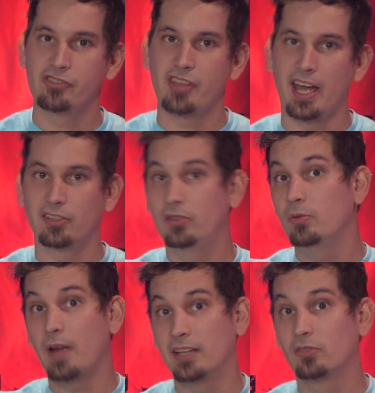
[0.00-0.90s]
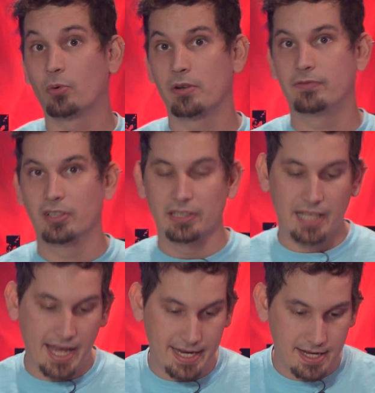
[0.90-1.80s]
that to a sort of
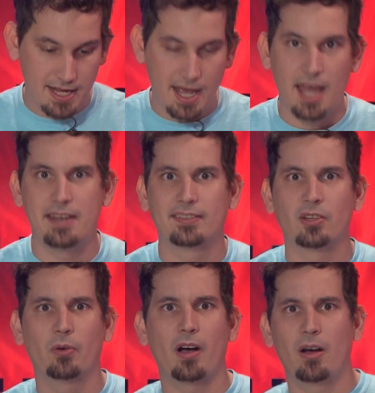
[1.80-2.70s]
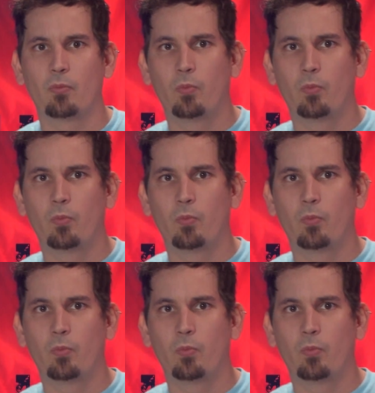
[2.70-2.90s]
delay. And so uh,